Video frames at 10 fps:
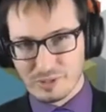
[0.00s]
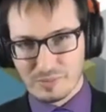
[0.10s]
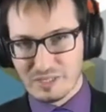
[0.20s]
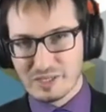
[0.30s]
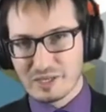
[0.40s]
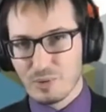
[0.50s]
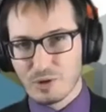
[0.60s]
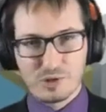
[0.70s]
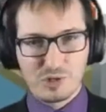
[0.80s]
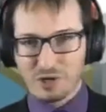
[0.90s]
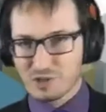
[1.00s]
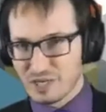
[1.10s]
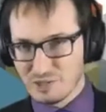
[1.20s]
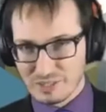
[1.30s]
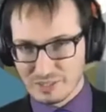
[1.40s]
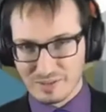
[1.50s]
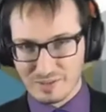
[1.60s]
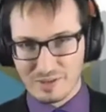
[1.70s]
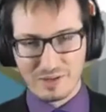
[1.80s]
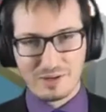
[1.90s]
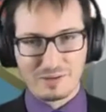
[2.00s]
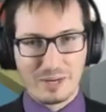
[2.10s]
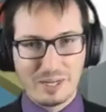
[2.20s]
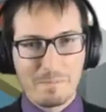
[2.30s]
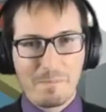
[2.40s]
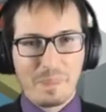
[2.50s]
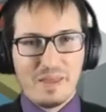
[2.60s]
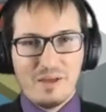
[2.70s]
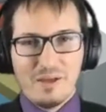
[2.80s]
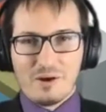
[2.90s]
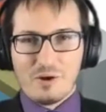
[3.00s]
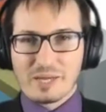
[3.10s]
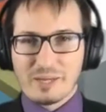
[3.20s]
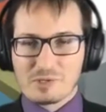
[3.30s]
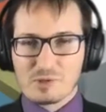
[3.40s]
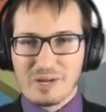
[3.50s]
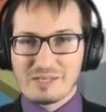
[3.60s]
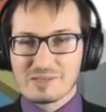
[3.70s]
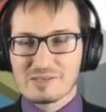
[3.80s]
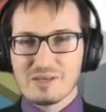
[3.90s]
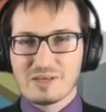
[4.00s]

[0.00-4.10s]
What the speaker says: It's basically about a search engine, right? Okay, so let's